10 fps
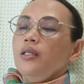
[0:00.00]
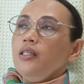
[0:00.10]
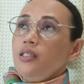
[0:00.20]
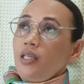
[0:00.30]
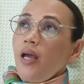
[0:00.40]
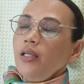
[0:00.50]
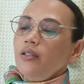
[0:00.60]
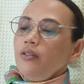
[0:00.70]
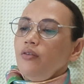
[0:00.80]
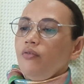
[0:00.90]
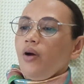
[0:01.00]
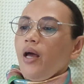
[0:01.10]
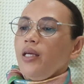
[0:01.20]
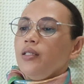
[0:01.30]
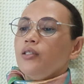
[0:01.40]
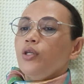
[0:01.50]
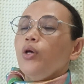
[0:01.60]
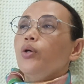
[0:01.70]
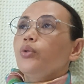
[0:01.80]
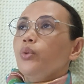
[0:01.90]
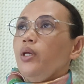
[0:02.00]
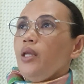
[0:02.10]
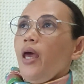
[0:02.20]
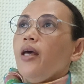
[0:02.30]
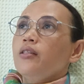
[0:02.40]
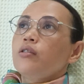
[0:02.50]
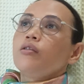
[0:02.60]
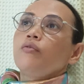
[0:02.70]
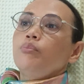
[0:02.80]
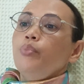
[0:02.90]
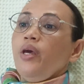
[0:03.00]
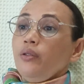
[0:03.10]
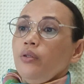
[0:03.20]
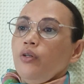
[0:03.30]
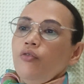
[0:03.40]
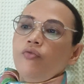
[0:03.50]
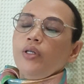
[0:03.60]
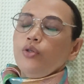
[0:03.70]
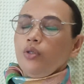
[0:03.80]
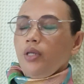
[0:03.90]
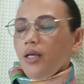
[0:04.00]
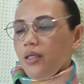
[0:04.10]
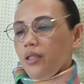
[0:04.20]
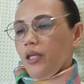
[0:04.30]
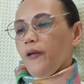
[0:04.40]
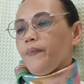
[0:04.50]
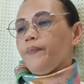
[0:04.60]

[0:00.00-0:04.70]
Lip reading: inside the device to enhance better functionality.